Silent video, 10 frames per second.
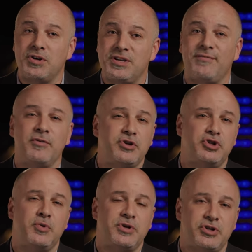different
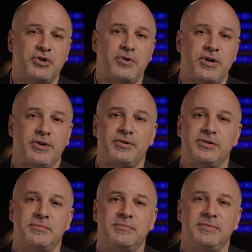Jewish New
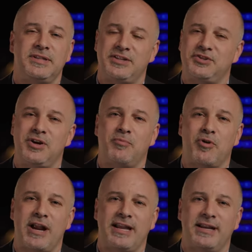Years. Let's jump
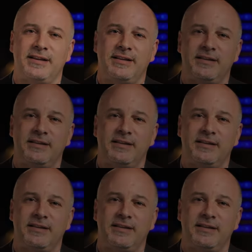right in.